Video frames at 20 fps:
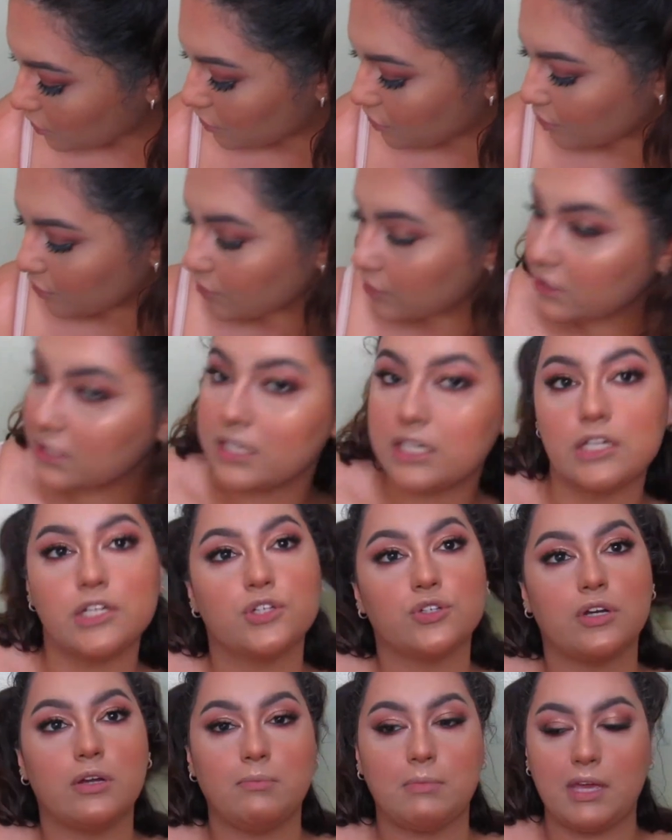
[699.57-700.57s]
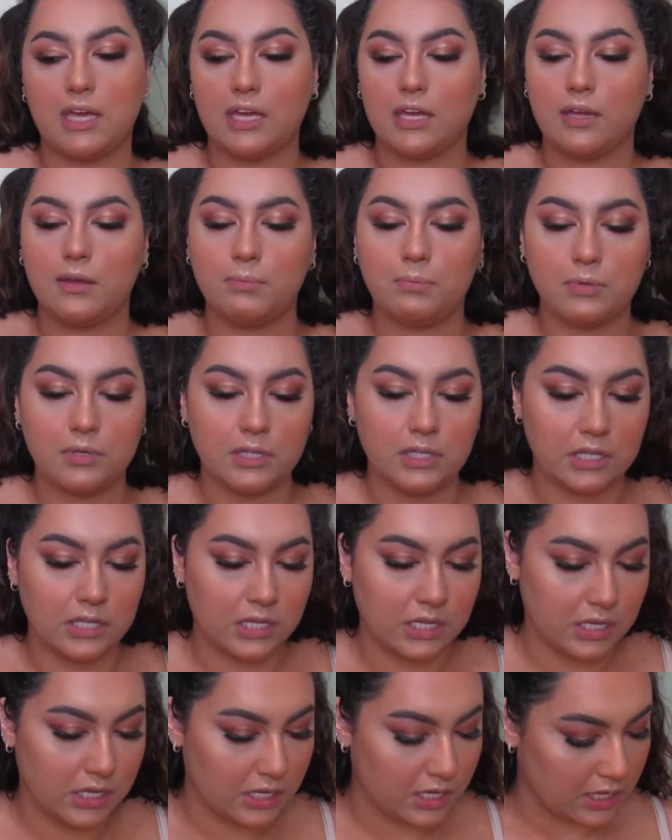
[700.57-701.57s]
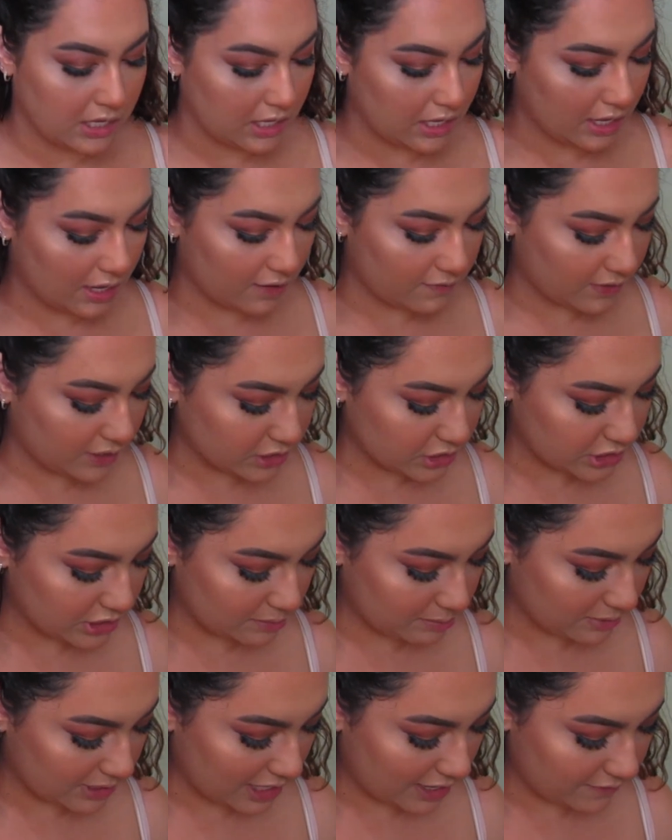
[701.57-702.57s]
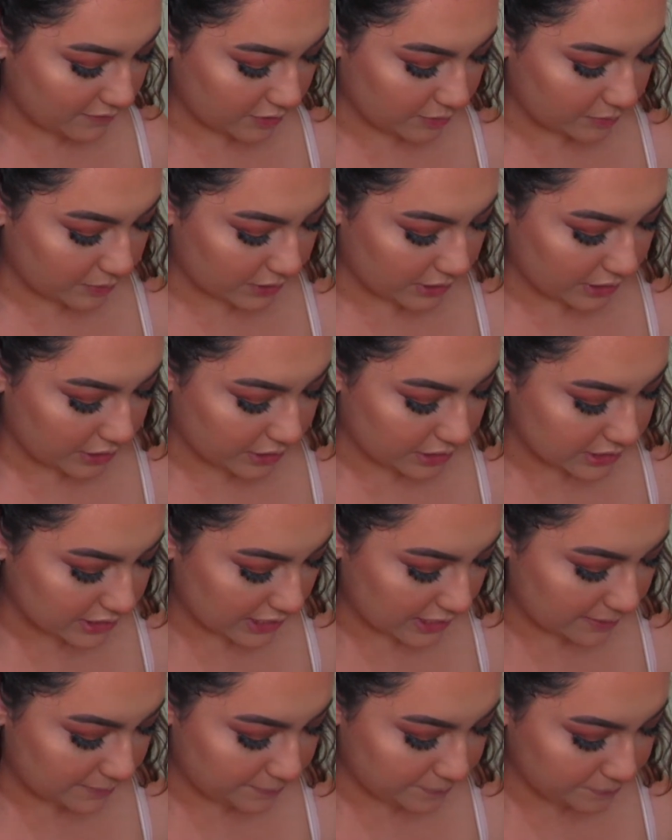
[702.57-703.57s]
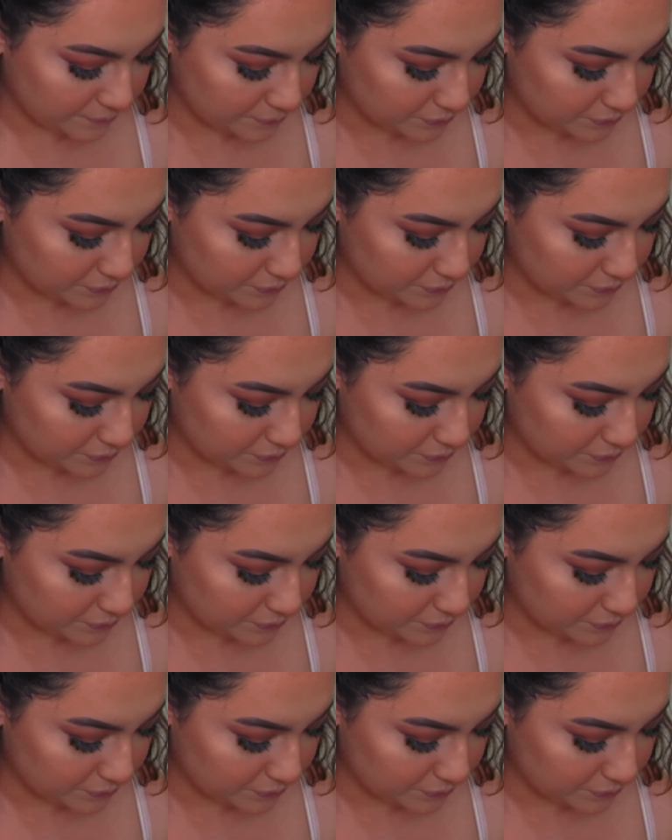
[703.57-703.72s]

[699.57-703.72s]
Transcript: thoroughly enjoying makeup. I've actually been having a really hard time